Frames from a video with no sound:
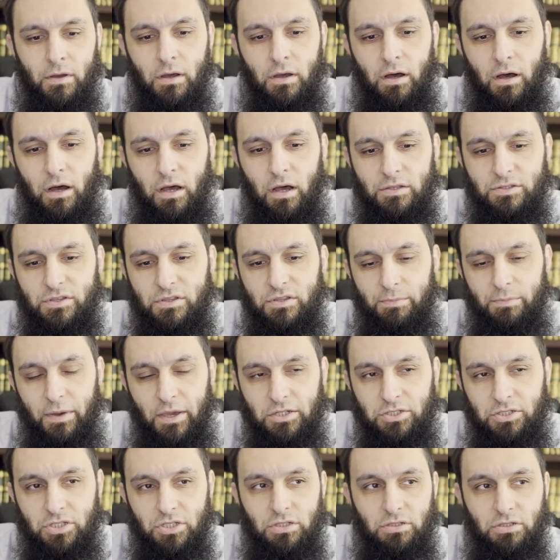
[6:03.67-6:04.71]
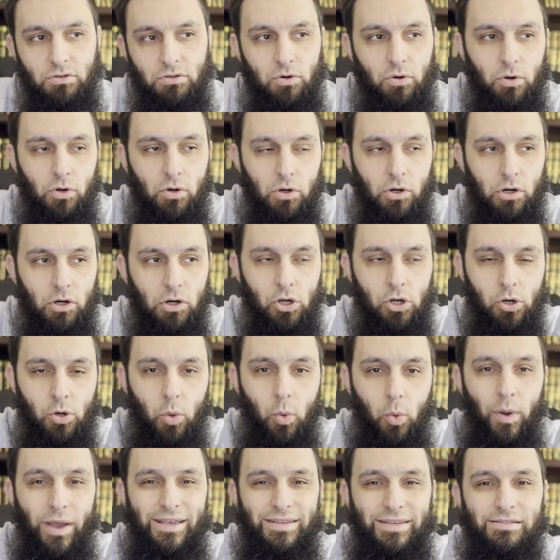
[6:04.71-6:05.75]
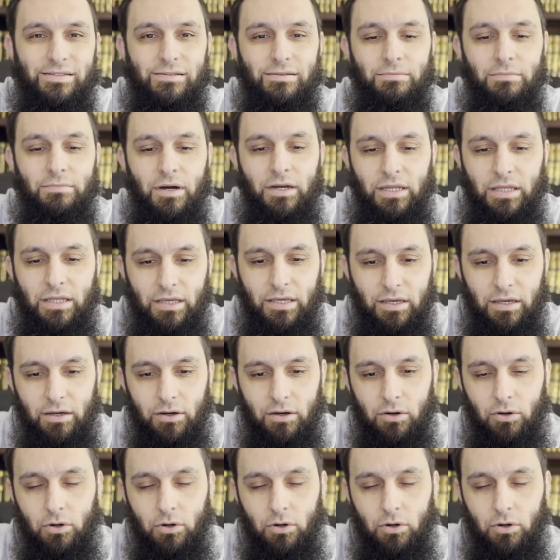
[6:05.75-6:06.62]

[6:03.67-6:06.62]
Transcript: to the patient or waste money